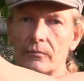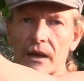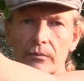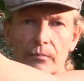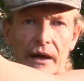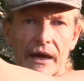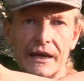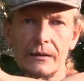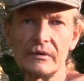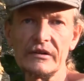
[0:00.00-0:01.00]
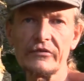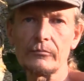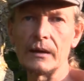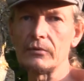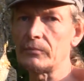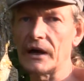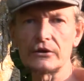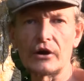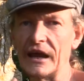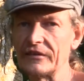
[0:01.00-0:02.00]
maybe by animals, maybe by
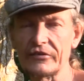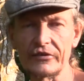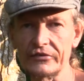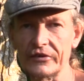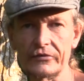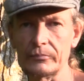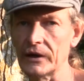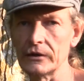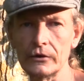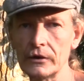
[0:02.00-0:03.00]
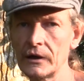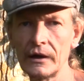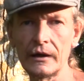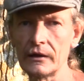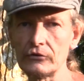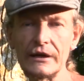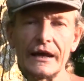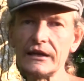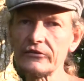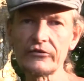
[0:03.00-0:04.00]
your ancestors, by your
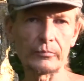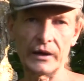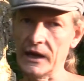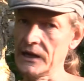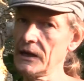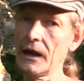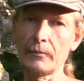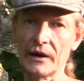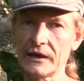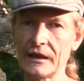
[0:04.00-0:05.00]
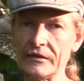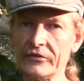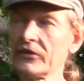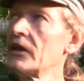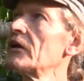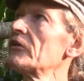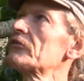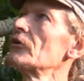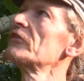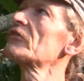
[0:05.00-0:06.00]
relatives, by anybody else.
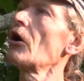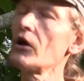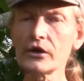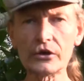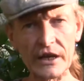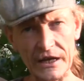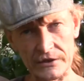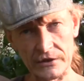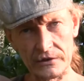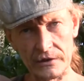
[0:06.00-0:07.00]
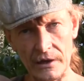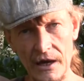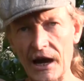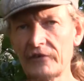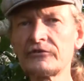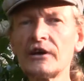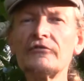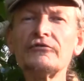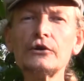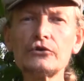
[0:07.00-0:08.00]
So it's all connected. After a
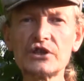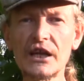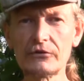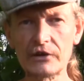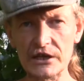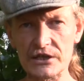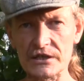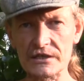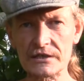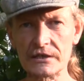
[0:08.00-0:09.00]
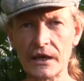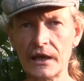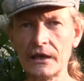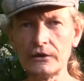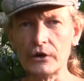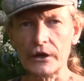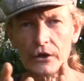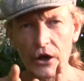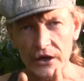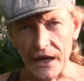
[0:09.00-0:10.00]
few generations, you are
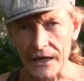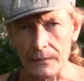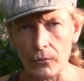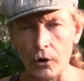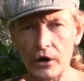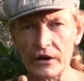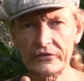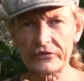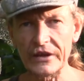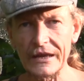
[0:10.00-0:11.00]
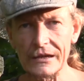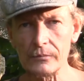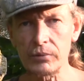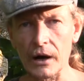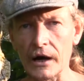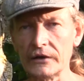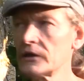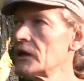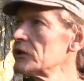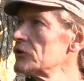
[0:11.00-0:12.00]
not anymore a single part.
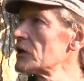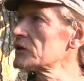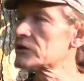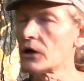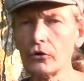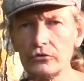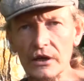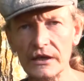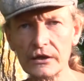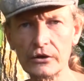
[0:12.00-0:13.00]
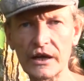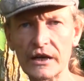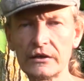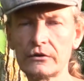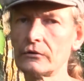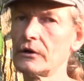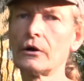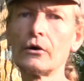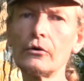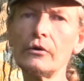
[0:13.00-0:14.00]
You are totally connected to the
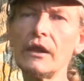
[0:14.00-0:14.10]
whole